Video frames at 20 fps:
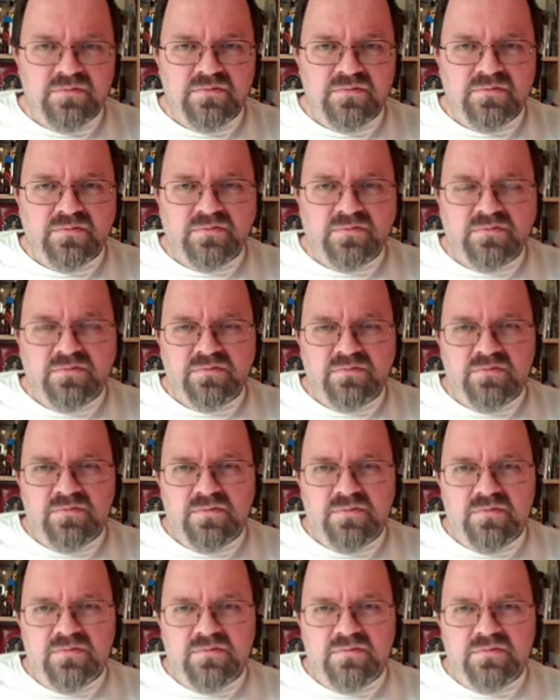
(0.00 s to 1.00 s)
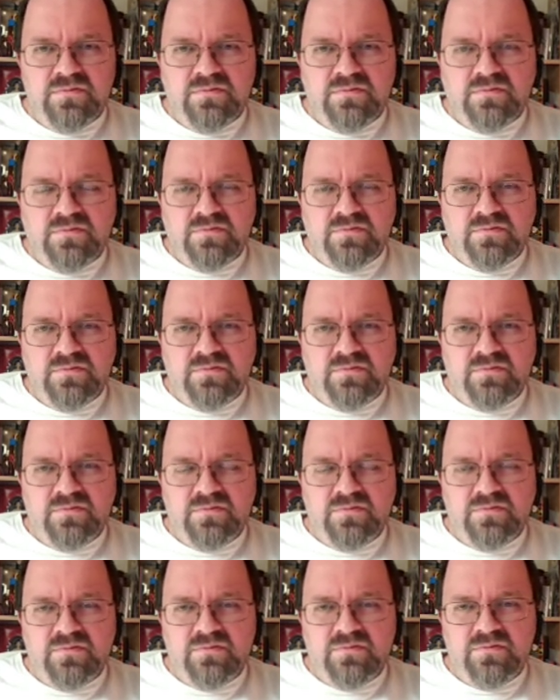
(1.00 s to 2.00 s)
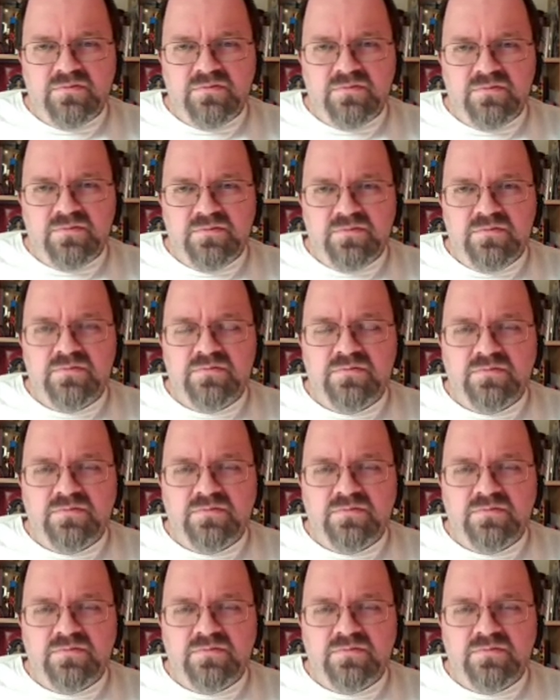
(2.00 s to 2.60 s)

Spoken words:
No words are spoken by the person on screen.